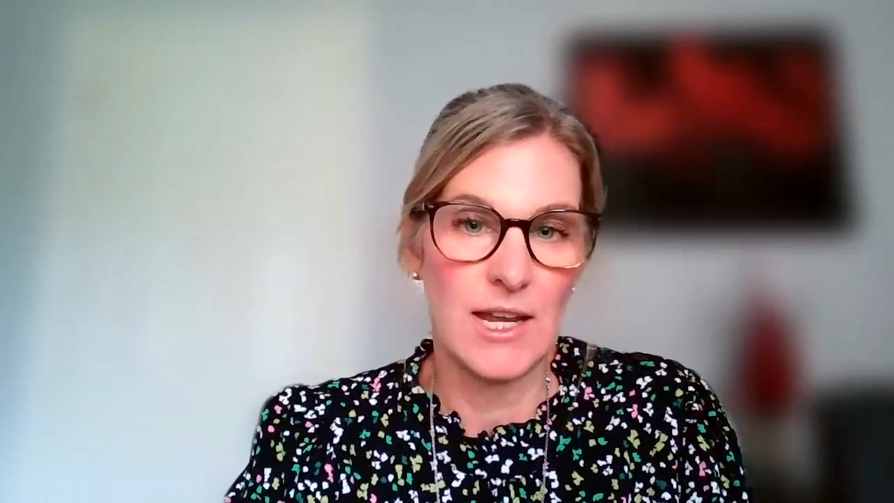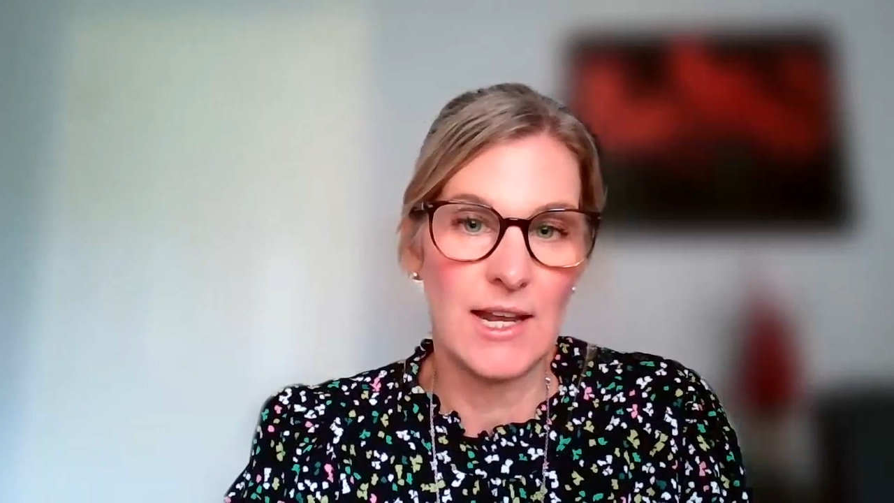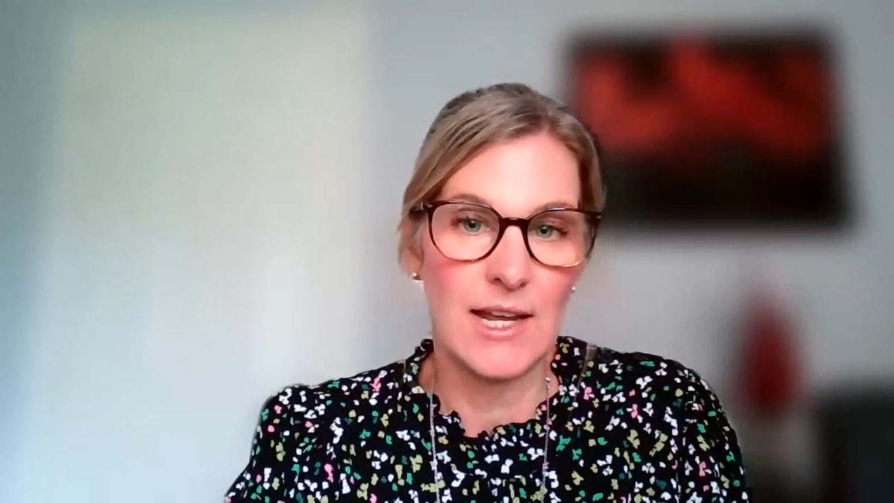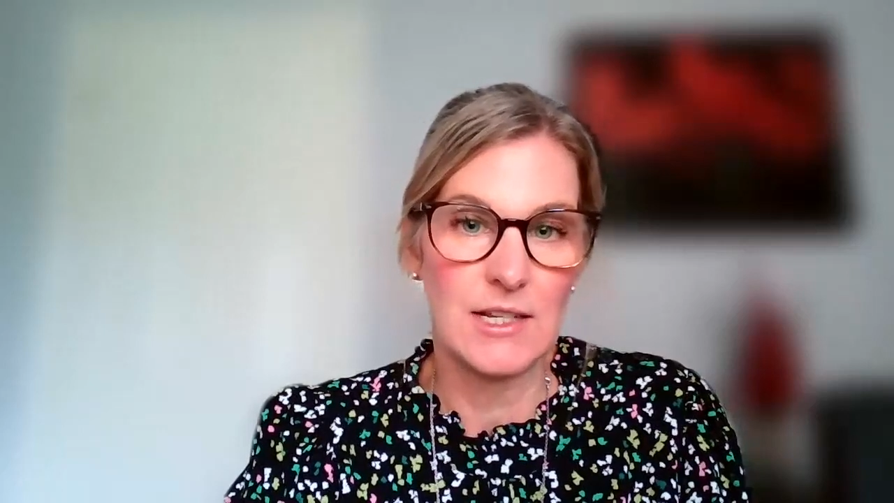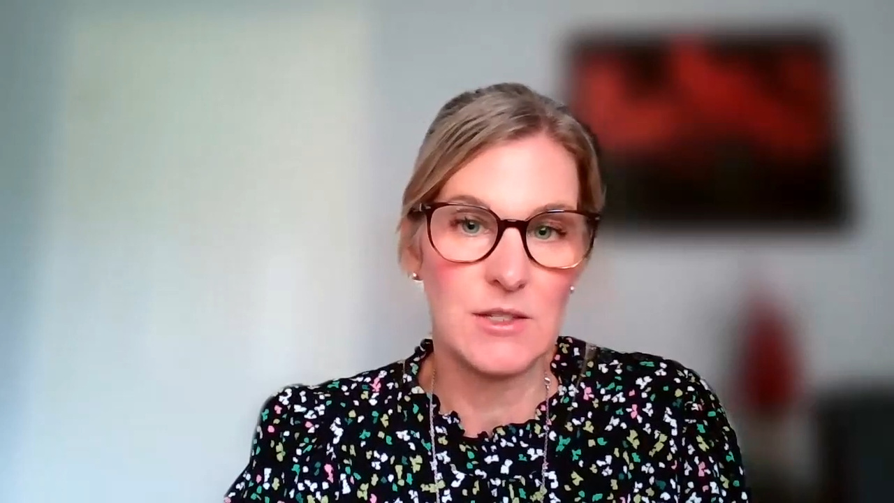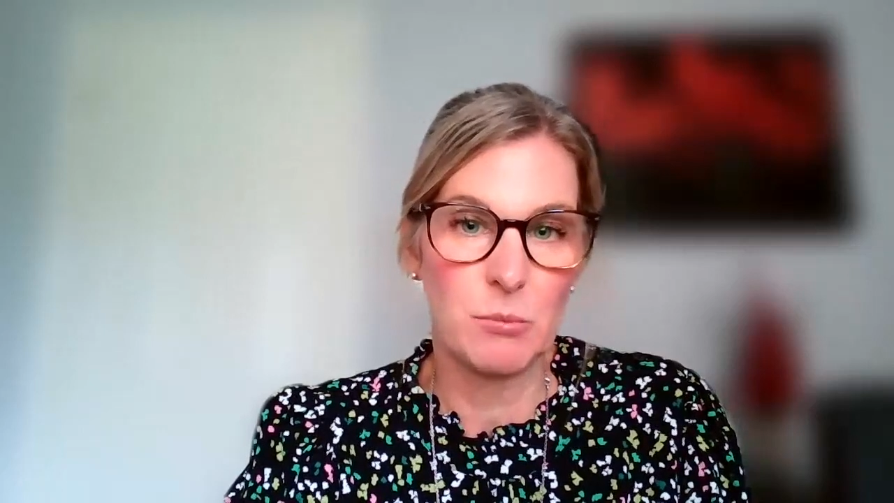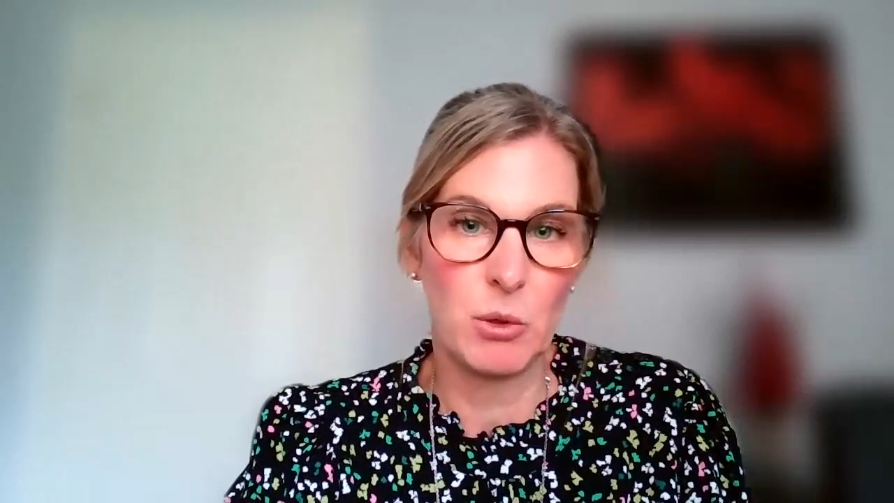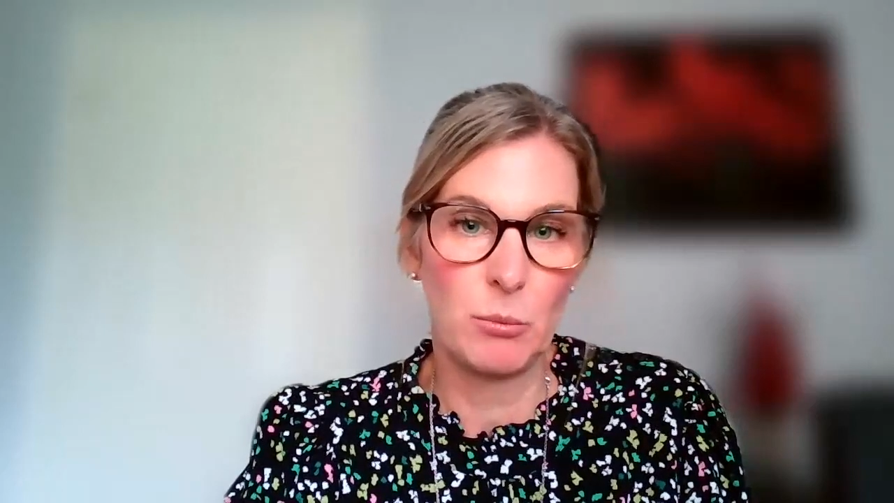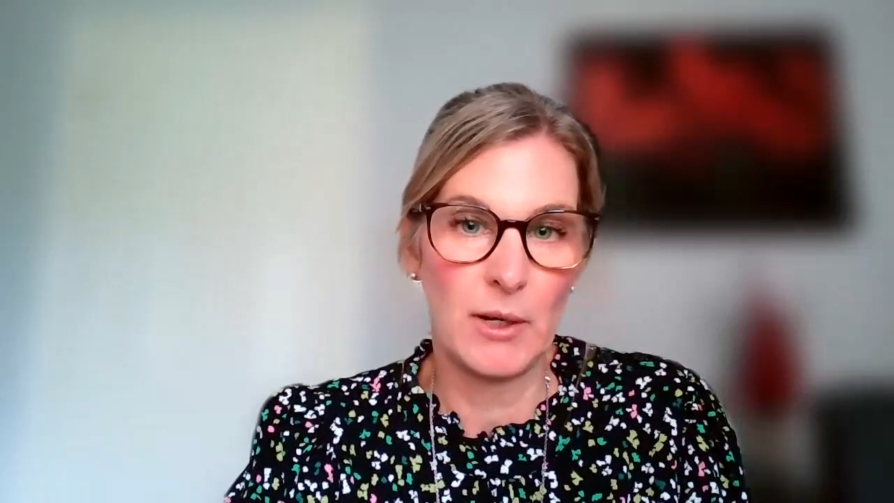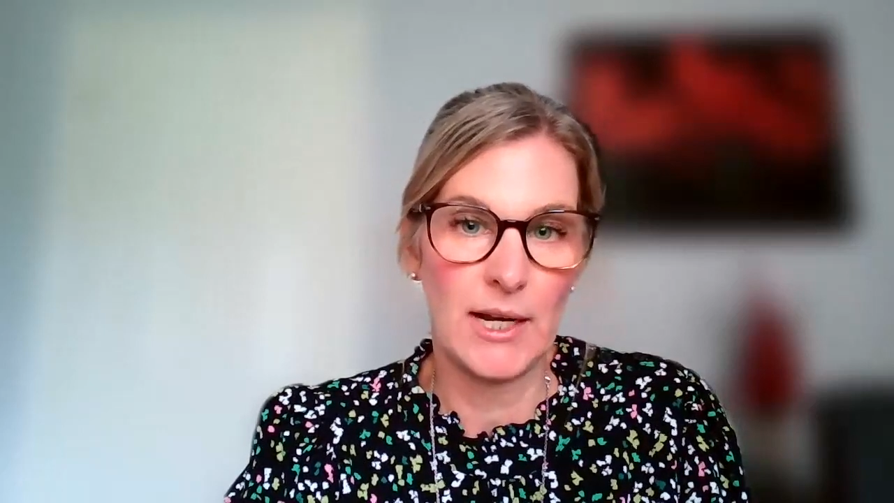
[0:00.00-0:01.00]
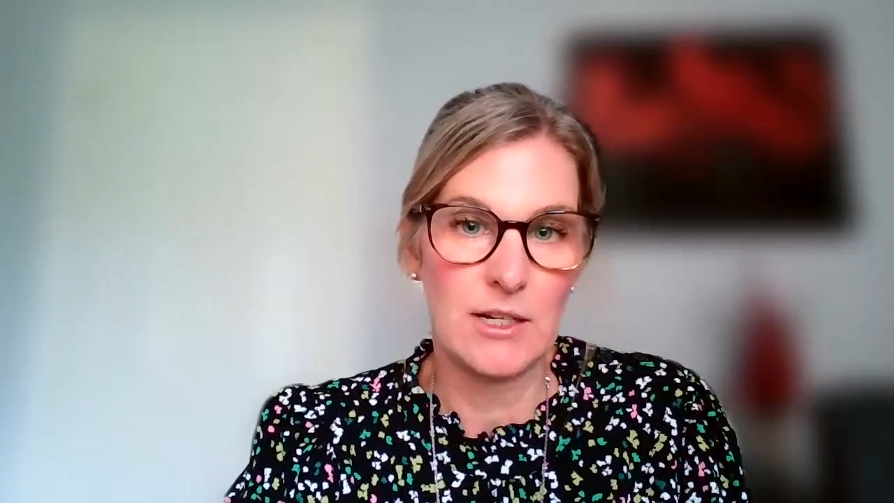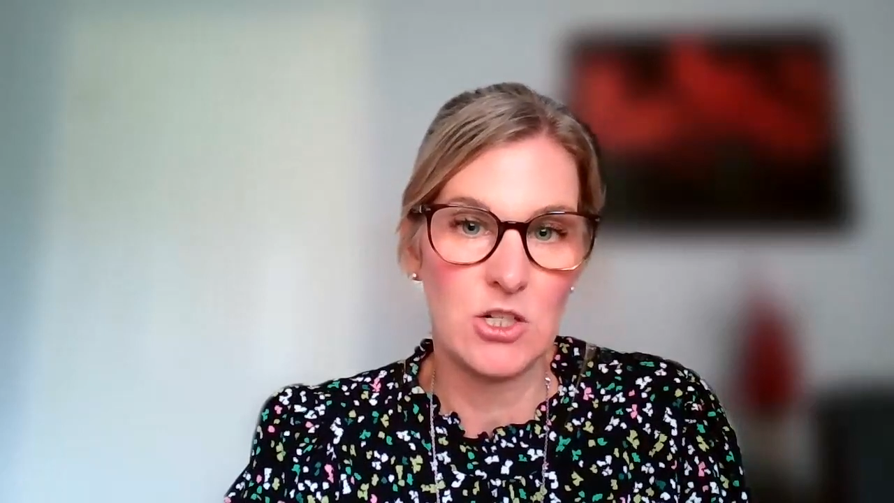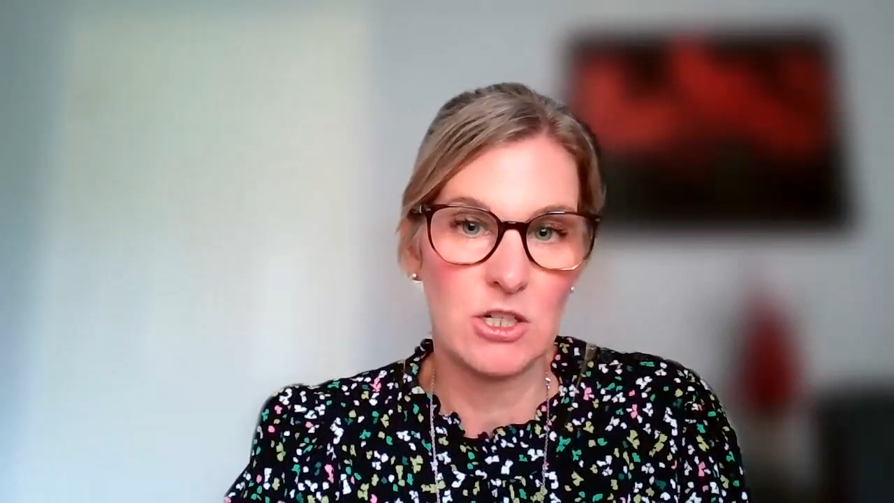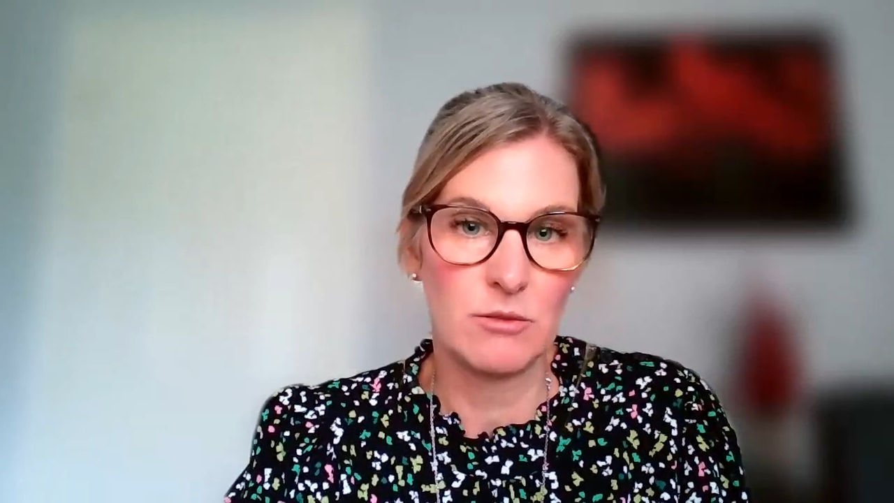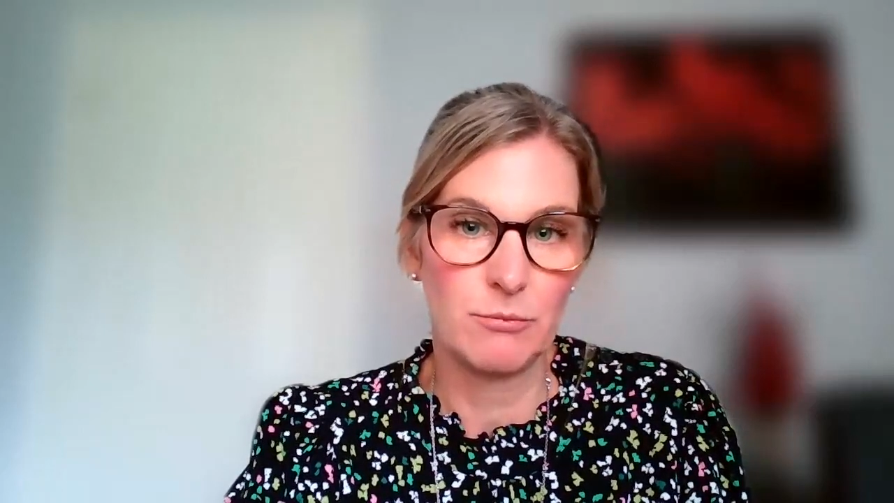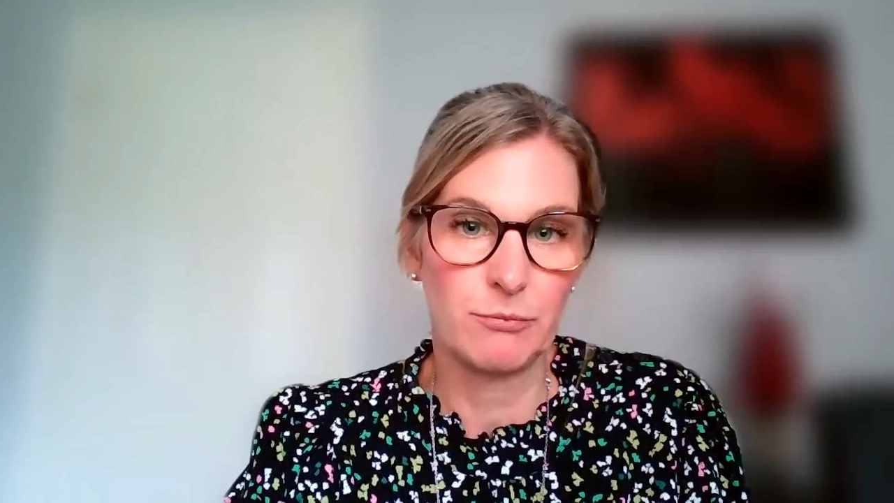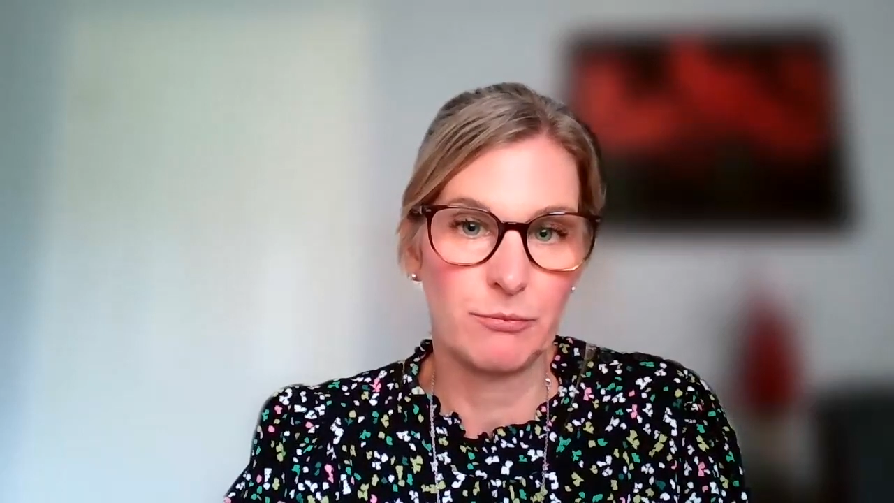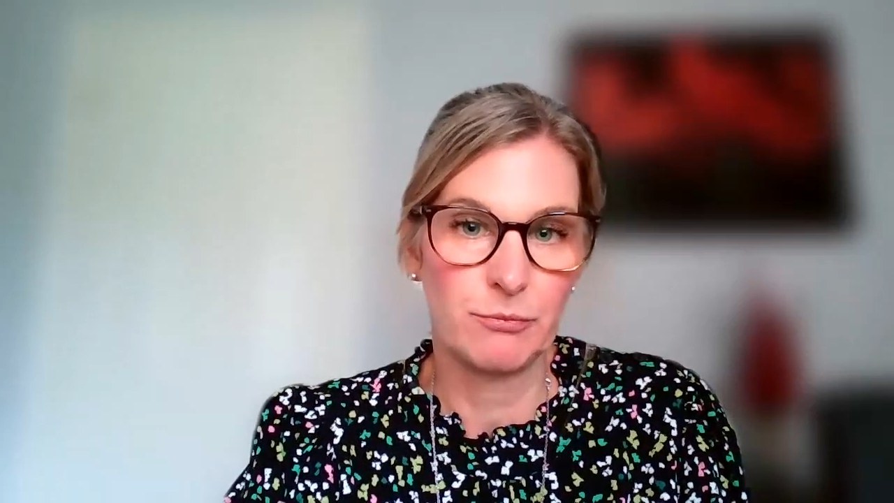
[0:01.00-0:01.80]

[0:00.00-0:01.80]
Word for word: ALS population?